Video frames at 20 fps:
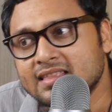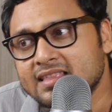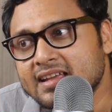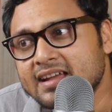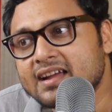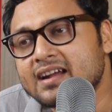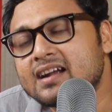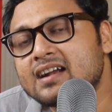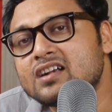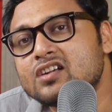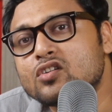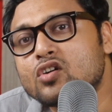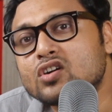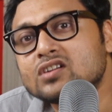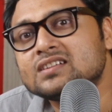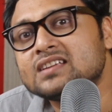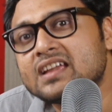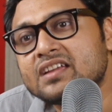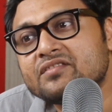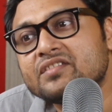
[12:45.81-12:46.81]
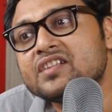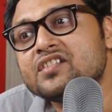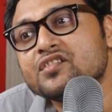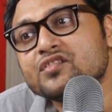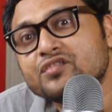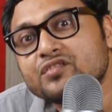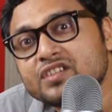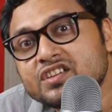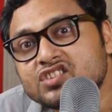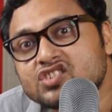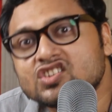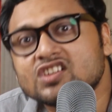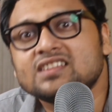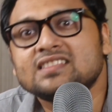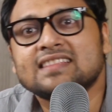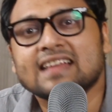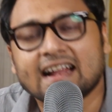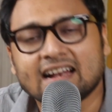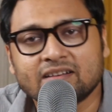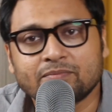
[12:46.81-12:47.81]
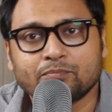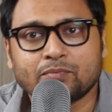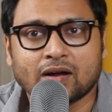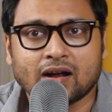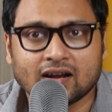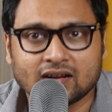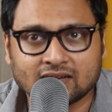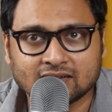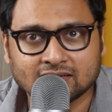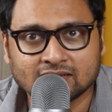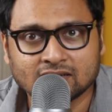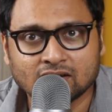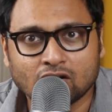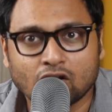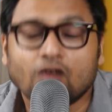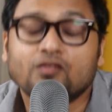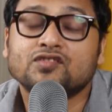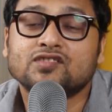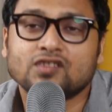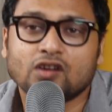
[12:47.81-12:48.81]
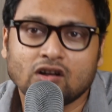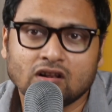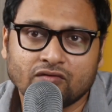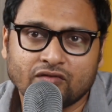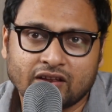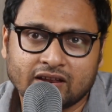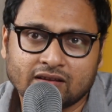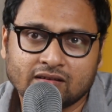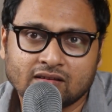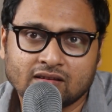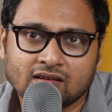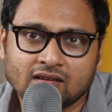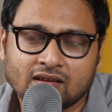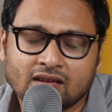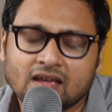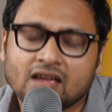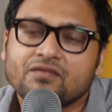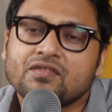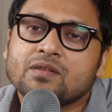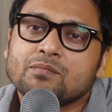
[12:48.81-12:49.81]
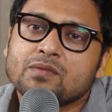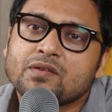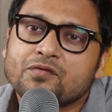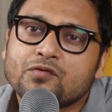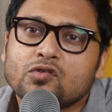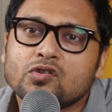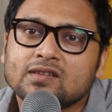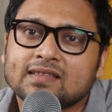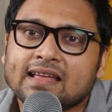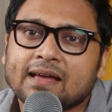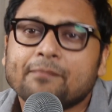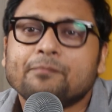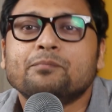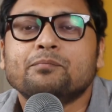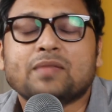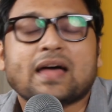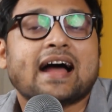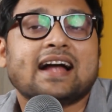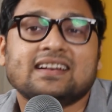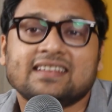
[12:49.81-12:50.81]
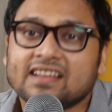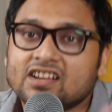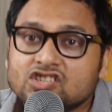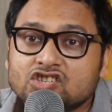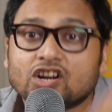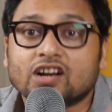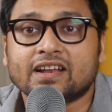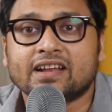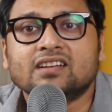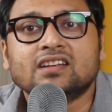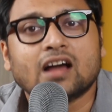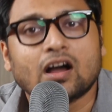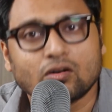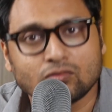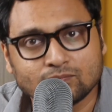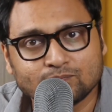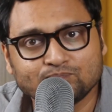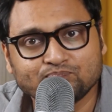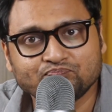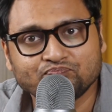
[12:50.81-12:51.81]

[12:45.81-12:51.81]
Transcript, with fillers: They are not even reaching that part of solving, even before them, that they're shutting down.